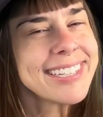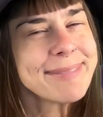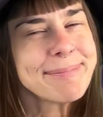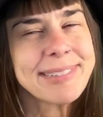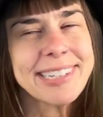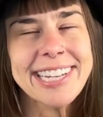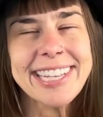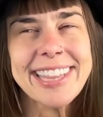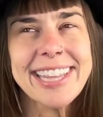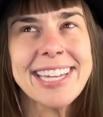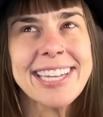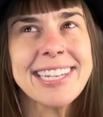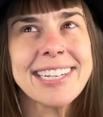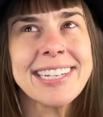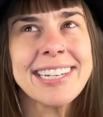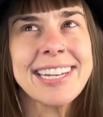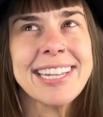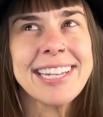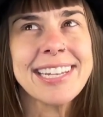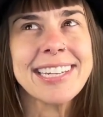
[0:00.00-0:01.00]
Breathe
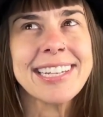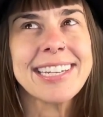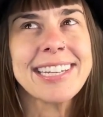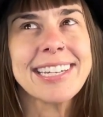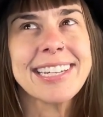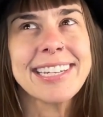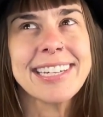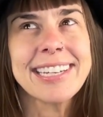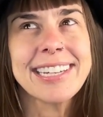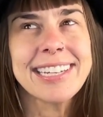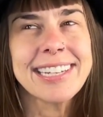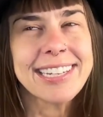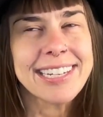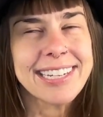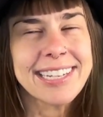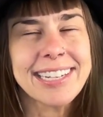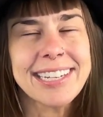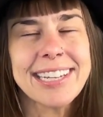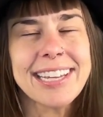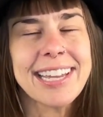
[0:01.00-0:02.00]
in
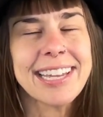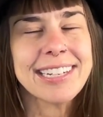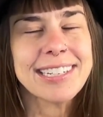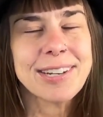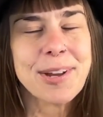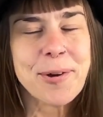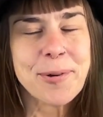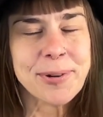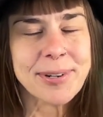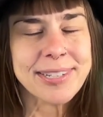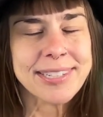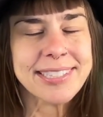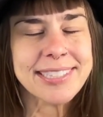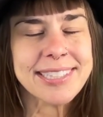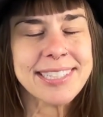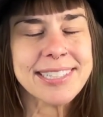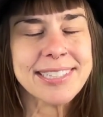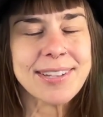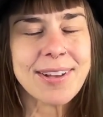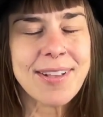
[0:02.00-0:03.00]
and
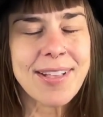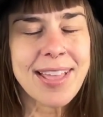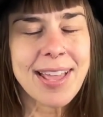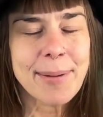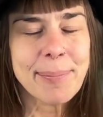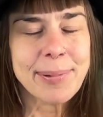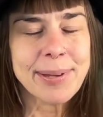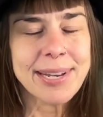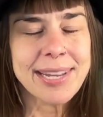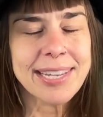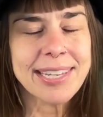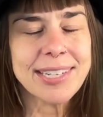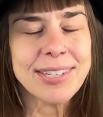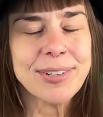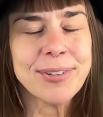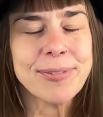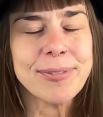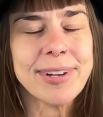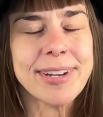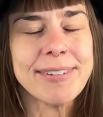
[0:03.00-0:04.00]
notice it's all happening in
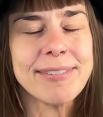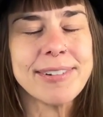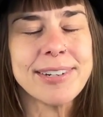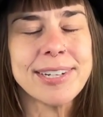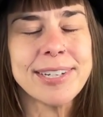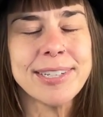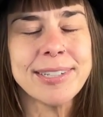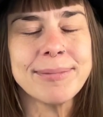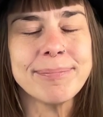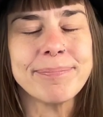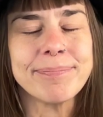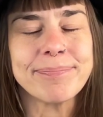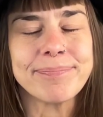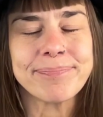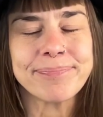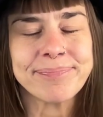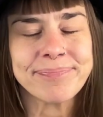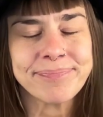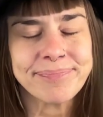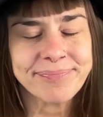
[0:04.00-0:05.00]
your favor.
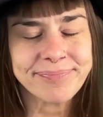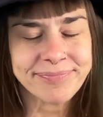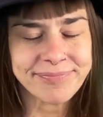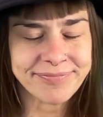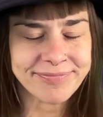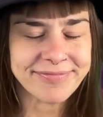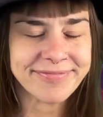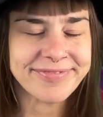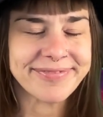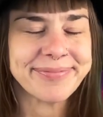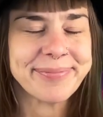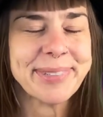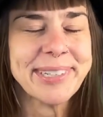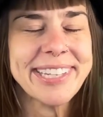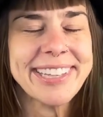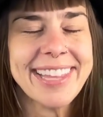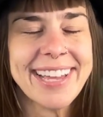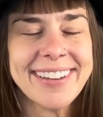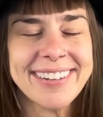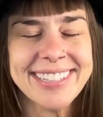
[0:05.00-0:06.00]

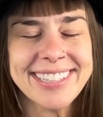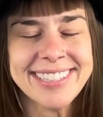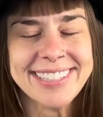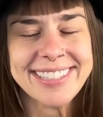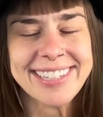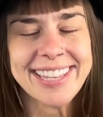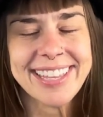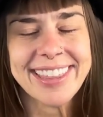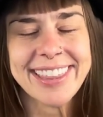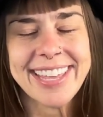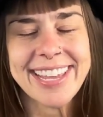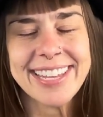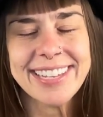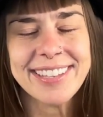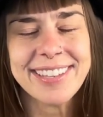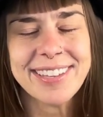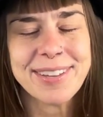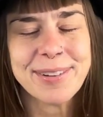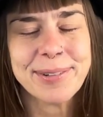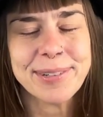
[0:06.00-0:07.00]
Breathe out and say
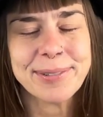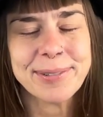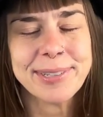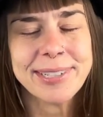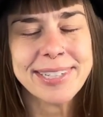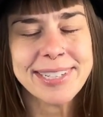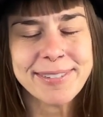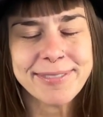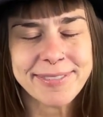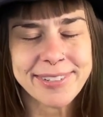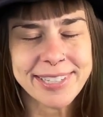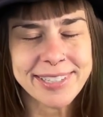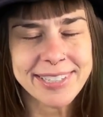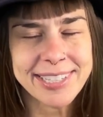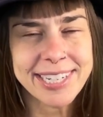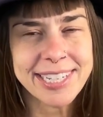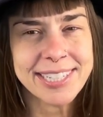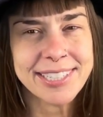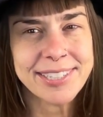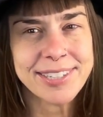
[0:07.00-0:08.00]
thank you and really feel
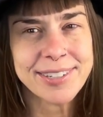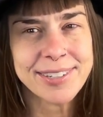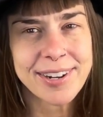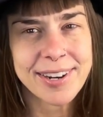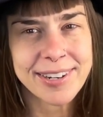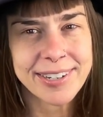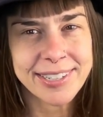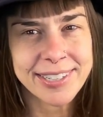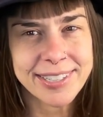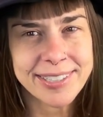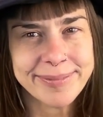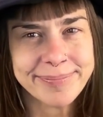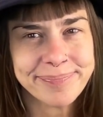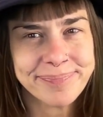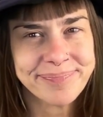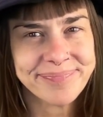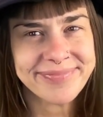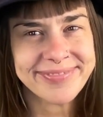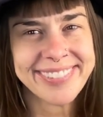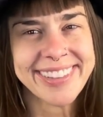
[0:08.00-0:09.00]
it in your heart.
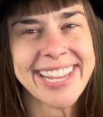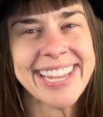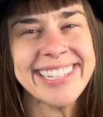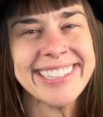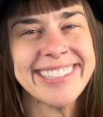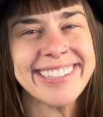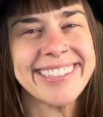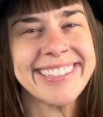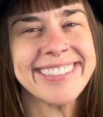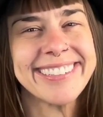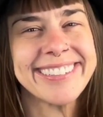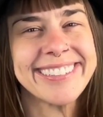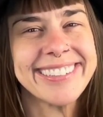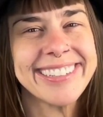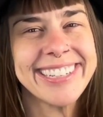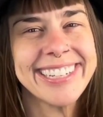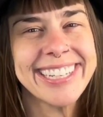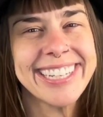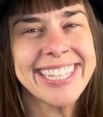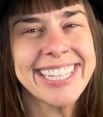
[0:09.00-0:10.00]
Thank you.
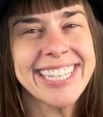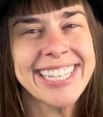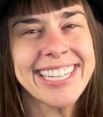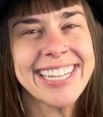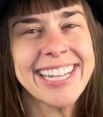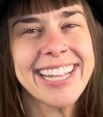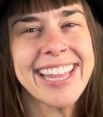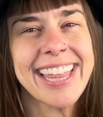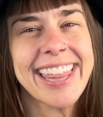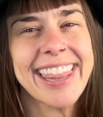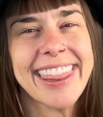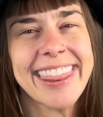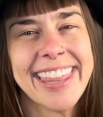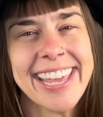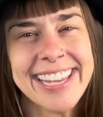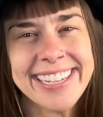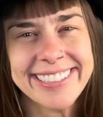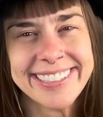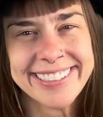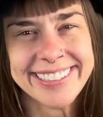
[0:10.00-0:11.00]

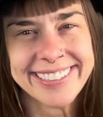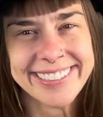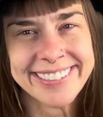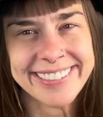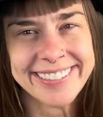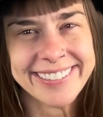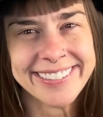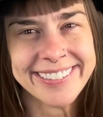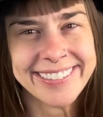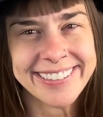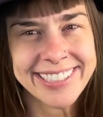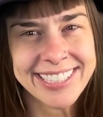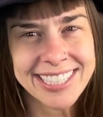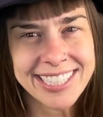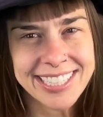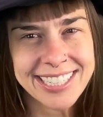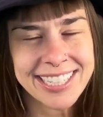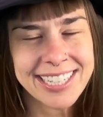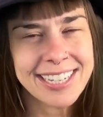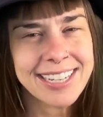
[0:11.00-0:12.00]
Thank you.
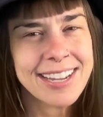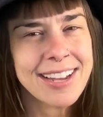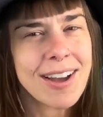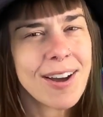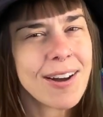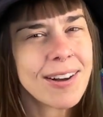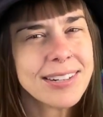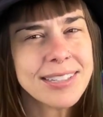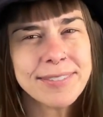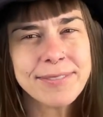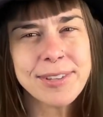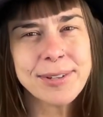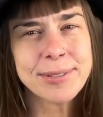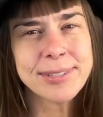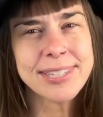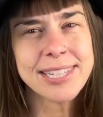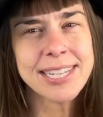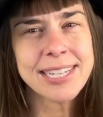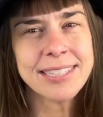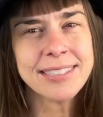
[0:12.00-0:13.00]
All of
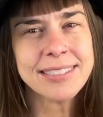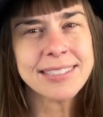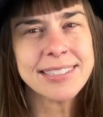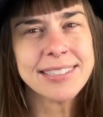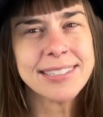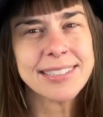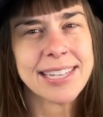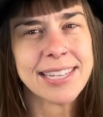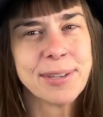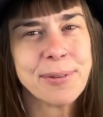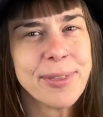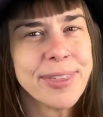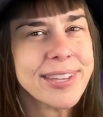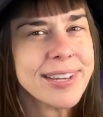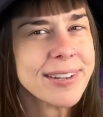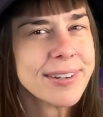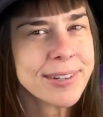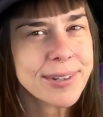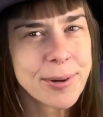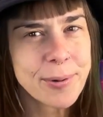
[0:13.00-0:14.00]
those things that you
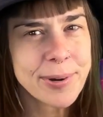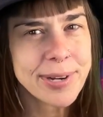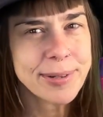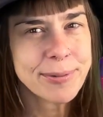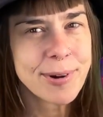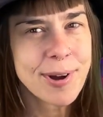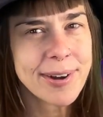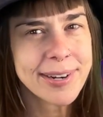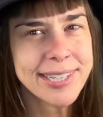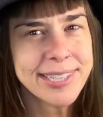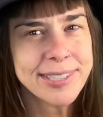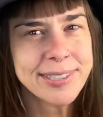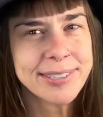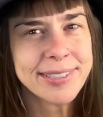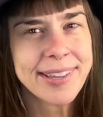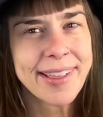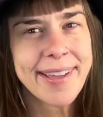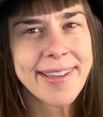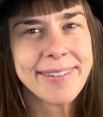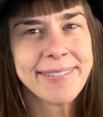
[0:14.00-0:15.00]
think are going wrong in your
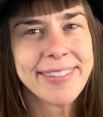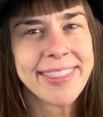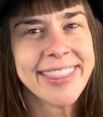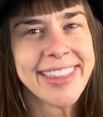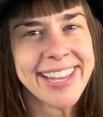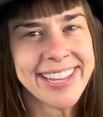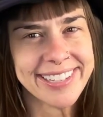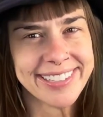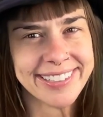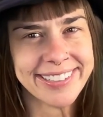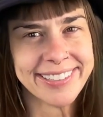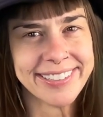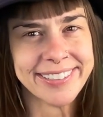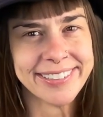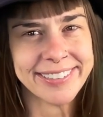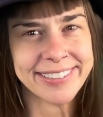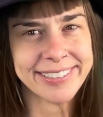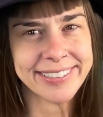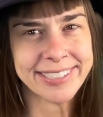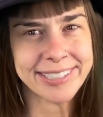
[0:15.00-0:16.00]
life, thank you.